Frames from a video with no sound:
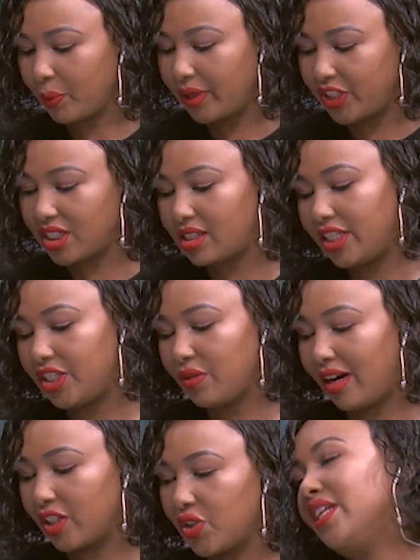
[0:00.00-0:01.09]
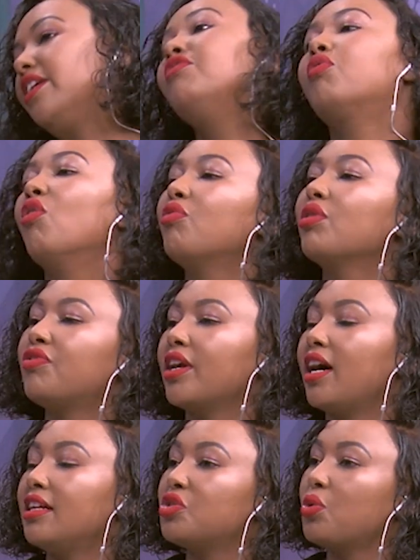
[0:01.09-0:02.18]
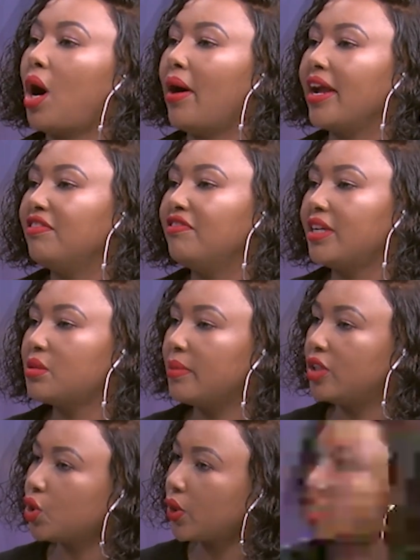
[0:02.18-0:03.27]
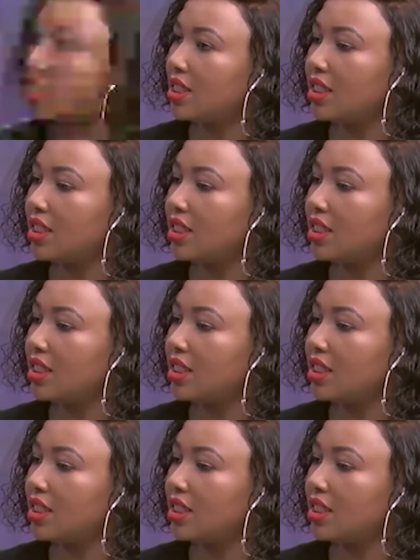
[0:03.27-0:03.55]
we just need to actually evolve with regards to our investment choices.